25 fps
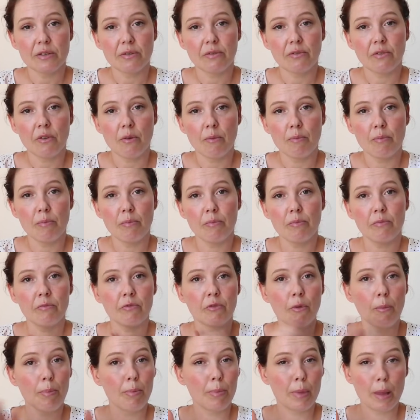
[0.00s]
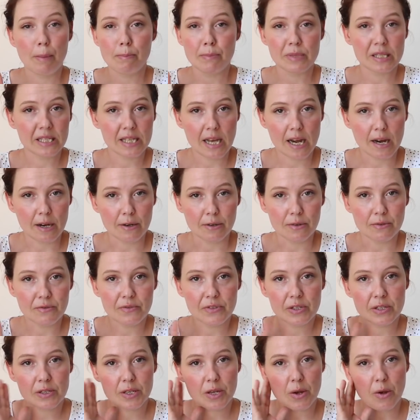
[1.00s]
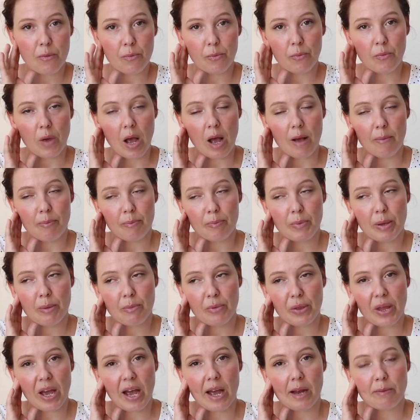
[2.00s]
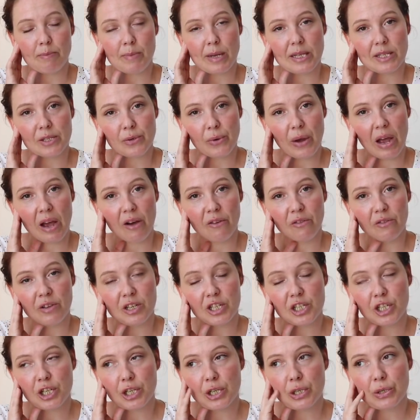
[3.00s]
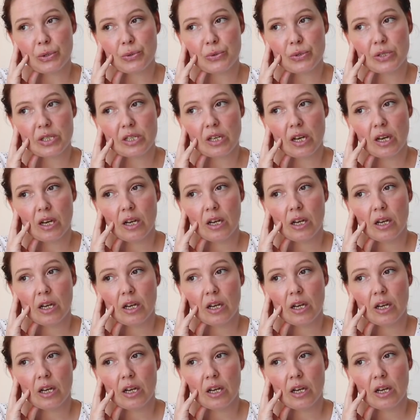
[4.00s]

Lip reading: from themselves, people that had mental health issues,